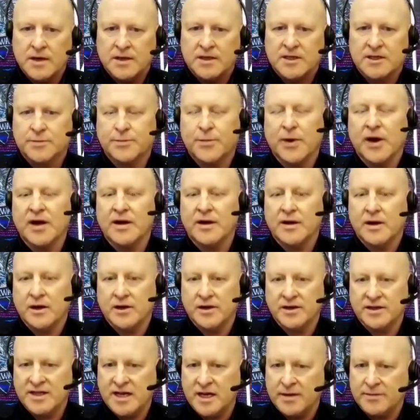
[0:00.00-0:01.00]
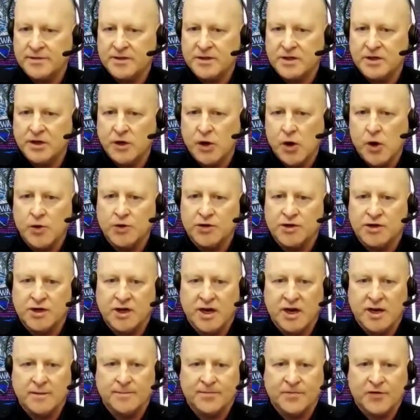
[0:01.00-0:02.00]
Despite our attempts to
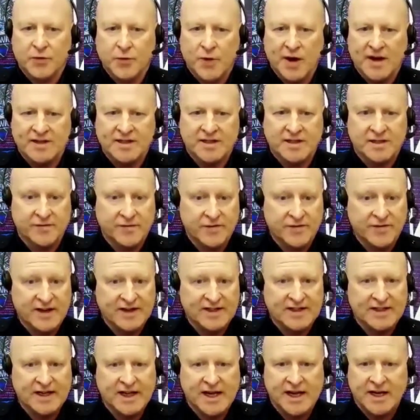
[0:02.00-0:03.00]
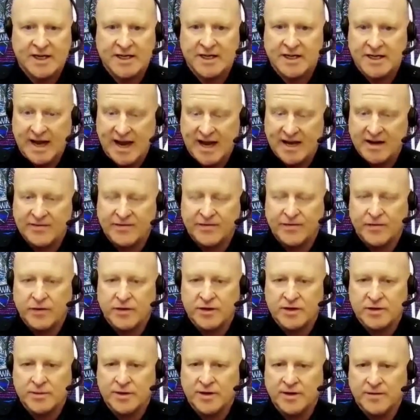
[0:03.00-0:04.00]
negotiate, threats of investigation and
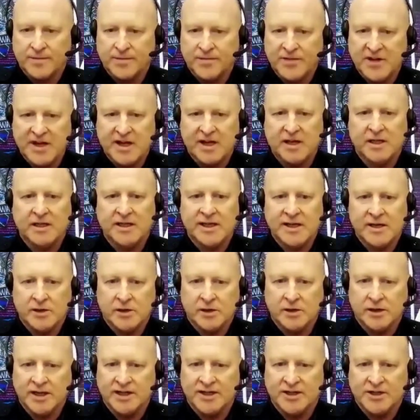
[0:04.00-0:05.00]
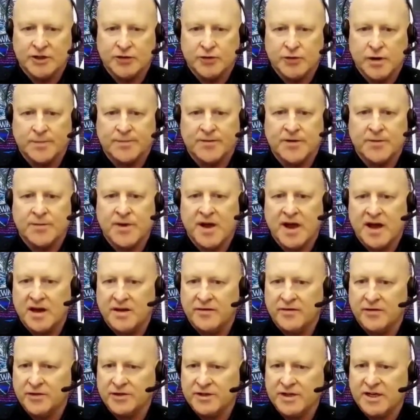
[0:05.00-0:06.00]
enforcement, the illegal and disruptive
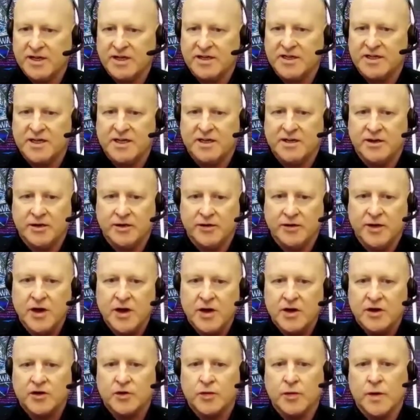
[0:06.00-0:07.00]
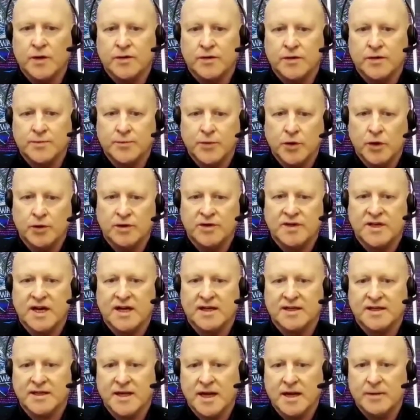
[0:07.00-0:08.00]
behaviors continued throughout the
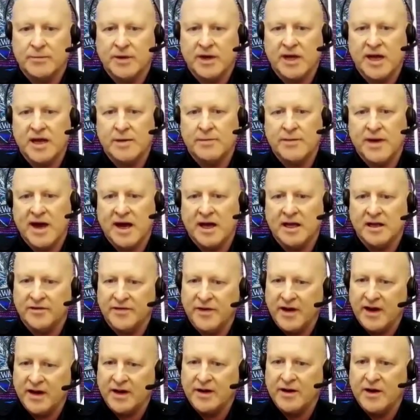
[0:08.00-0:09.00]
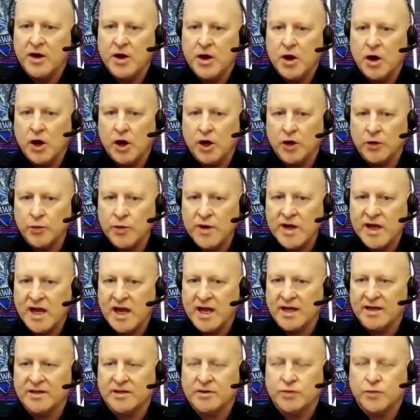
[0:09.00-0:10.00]
protest and became elevated on
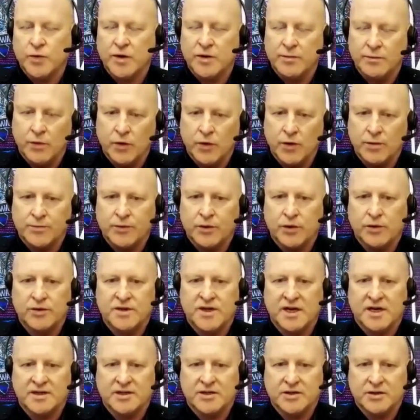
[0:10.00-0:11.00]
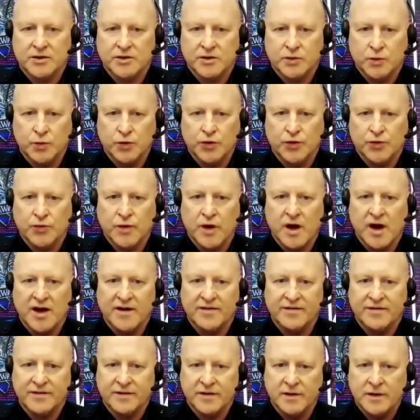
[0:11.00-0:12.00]
weekends when more protesters would
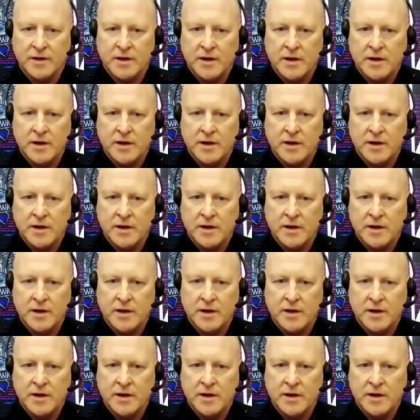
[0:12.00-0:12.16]
arrive.